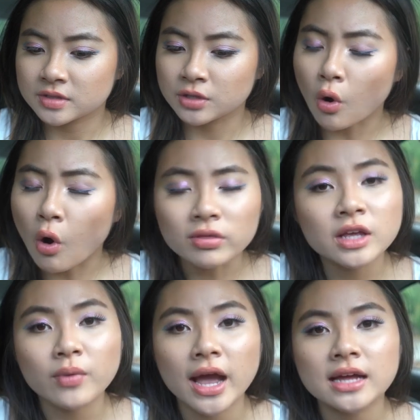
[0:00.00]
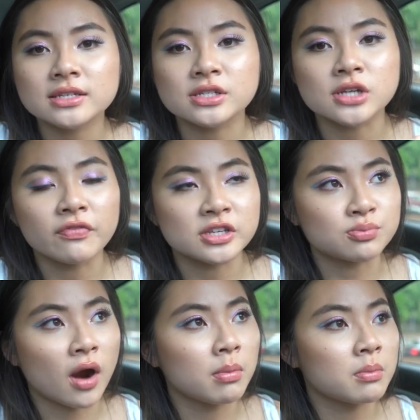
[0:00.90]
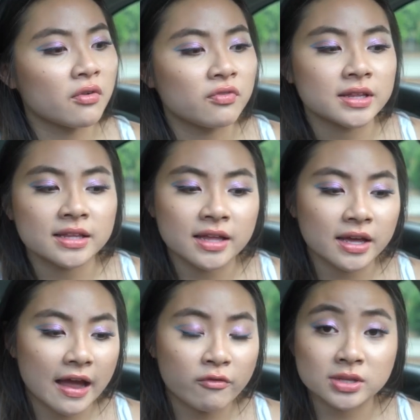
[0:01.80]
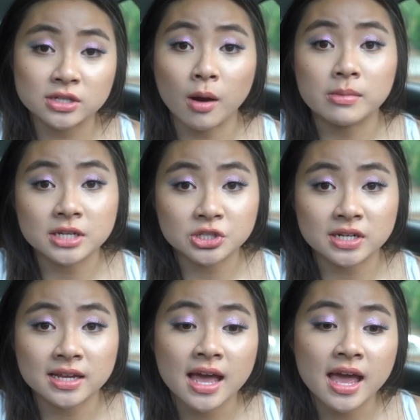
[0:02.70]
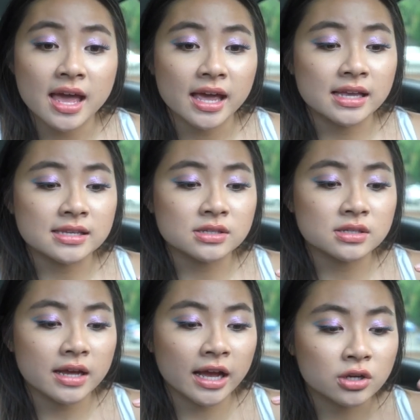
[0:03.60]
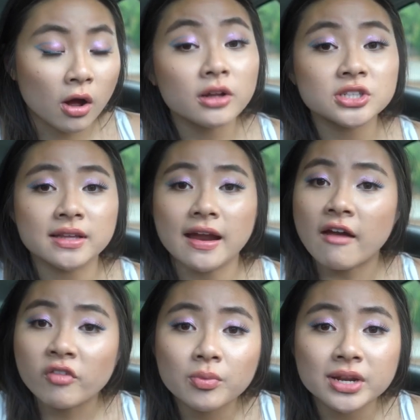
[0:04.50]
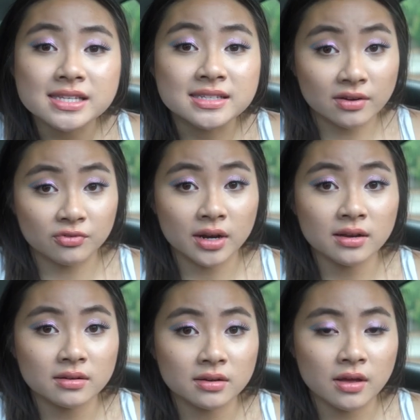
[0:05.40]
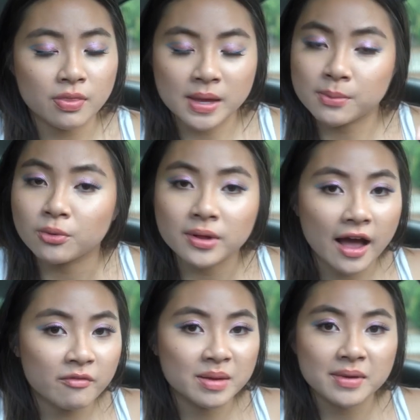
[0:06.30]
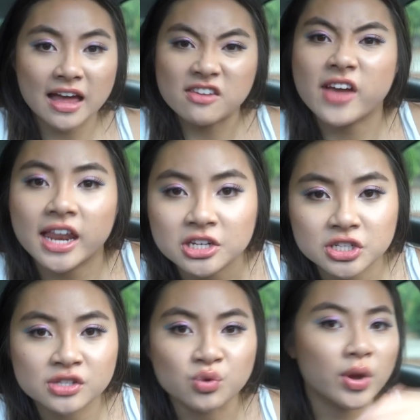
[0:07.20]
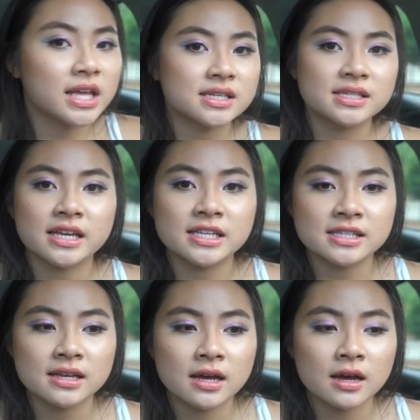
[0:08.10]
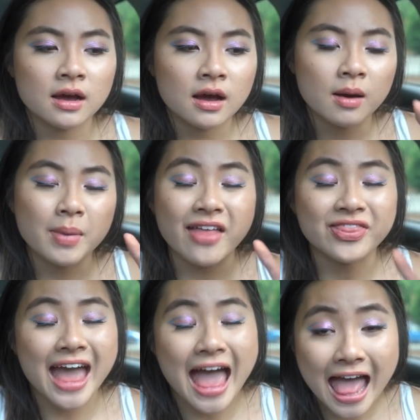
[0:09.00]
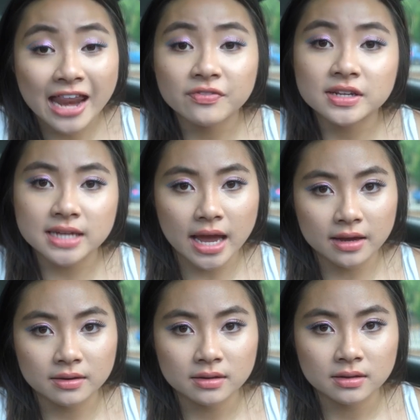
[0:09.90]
the only way to solve this problem of feeling like everyone's in competition is acknowledging that everybody's different. People will have maybe advantages, weaknesses, but at the end of the day,